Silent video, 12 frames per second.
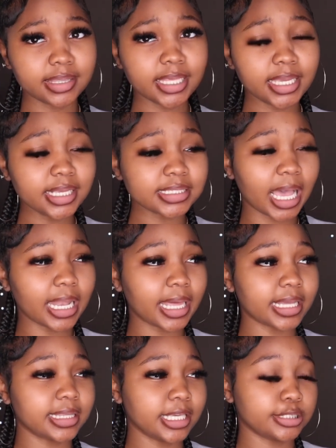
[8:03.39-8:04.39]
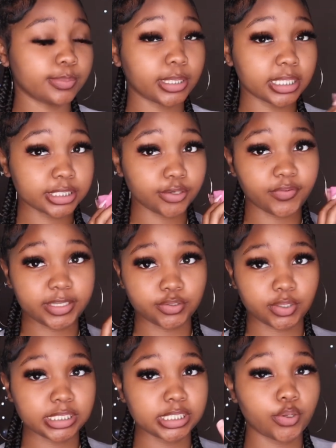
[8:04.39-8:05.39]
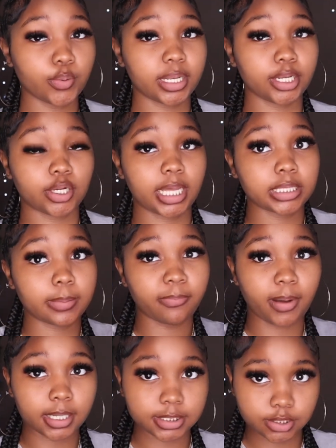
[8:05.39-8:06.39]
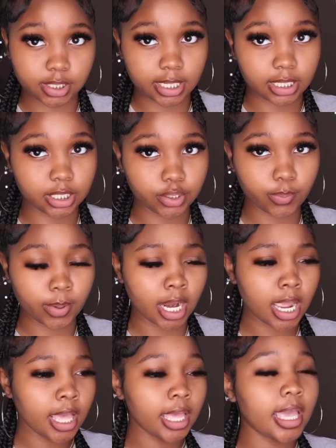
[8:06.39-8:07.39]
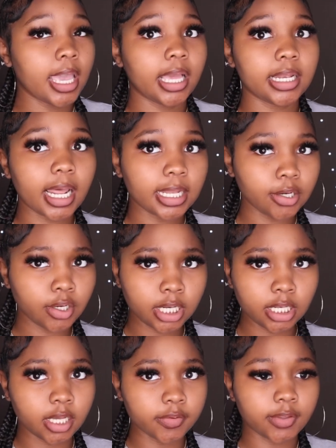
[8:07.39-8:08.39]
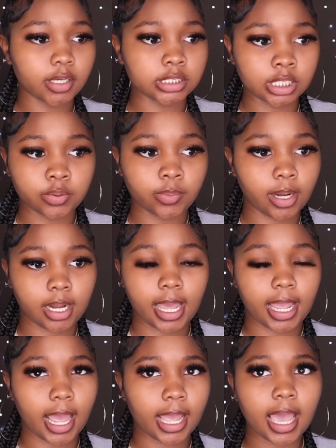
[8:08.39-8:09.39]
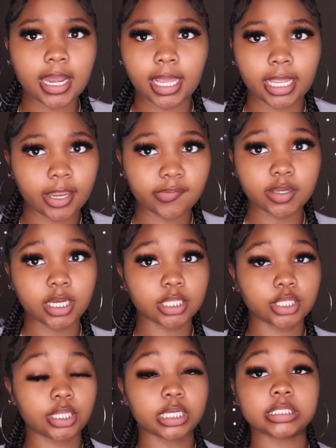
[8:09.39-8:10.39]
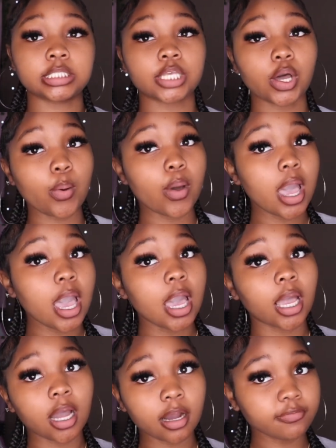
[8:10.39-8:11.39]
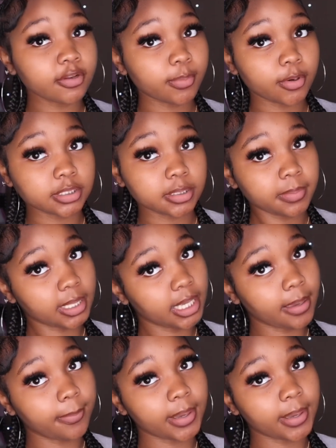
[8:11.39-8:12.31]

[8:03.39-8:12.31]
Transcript: These, I like these because they're Victoria's Secret and they're like the boxer kind of underwear. And I literally love those underwear. Like, I got like every color. They're so comfortable to me.